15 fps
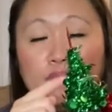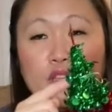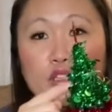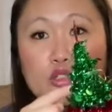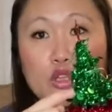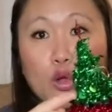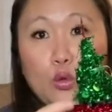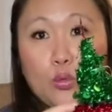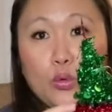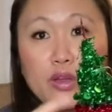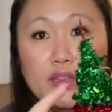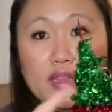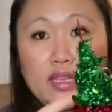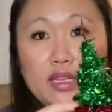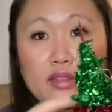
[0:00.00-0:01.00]
don't
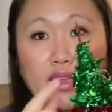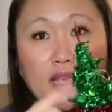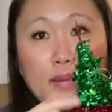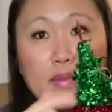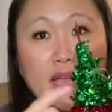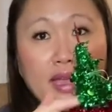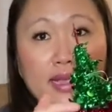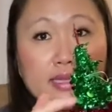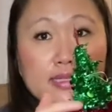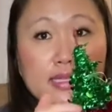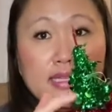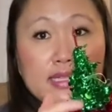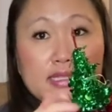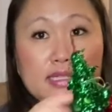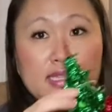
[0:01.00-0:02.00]
really like I'm not into
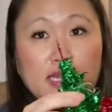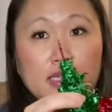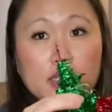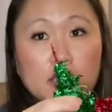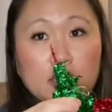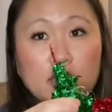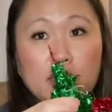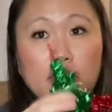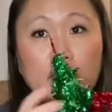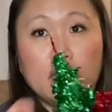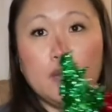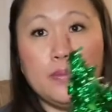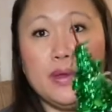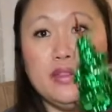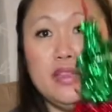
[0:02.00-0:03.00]
this tinsely
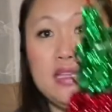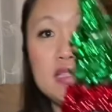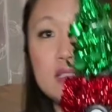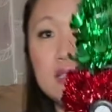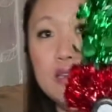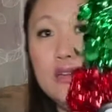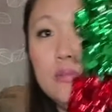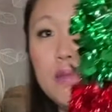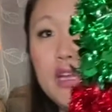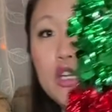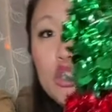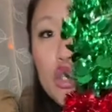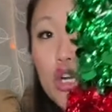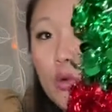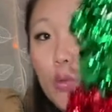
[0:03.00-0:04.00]
look but these little
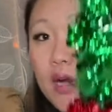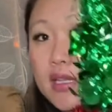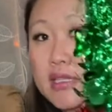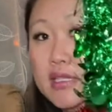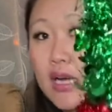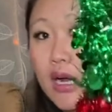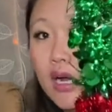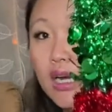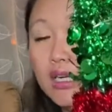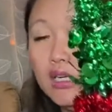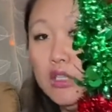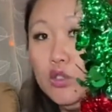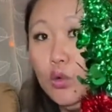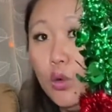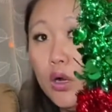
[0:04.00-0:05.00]
miniature ones are
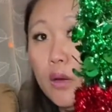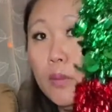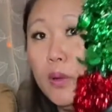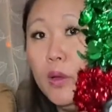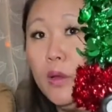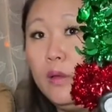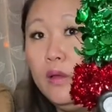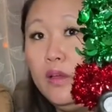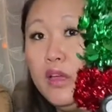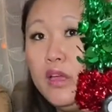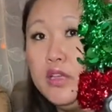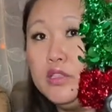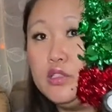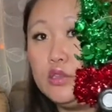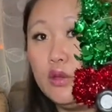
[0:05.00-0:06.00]
adorable
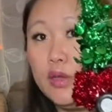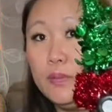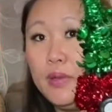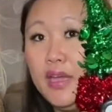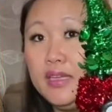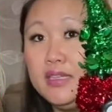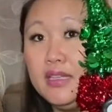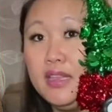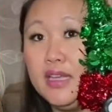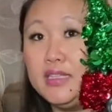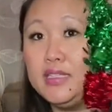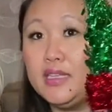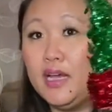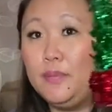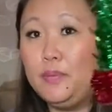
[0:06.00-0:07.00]
so I picked
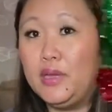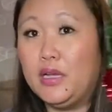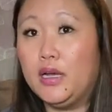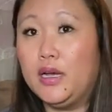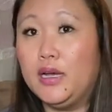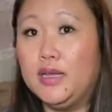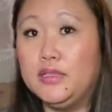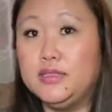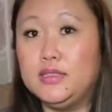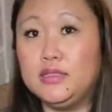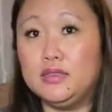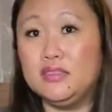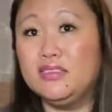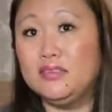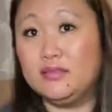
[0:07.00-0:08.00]
this up
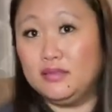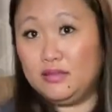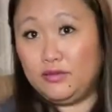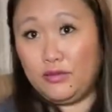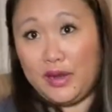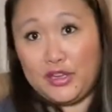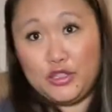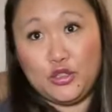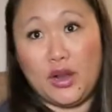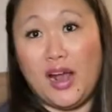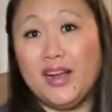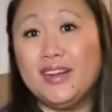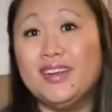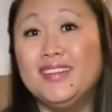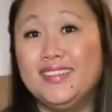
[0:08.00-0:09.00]
because red
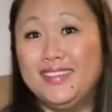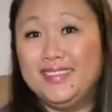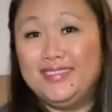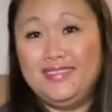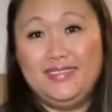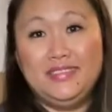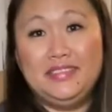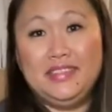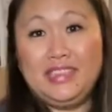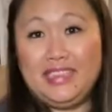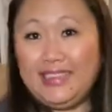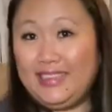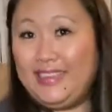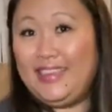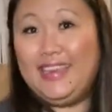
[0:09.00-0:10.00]
truck
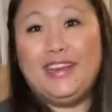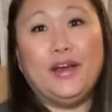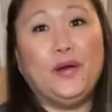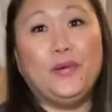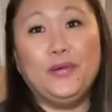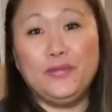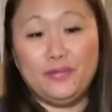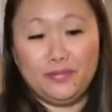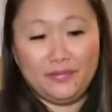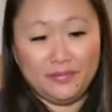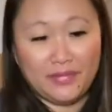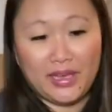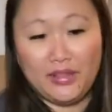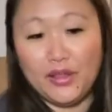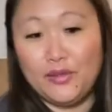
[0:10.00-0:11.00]
you know,
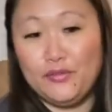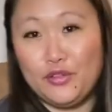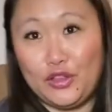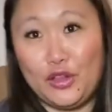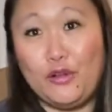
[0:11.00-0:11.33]
my love for the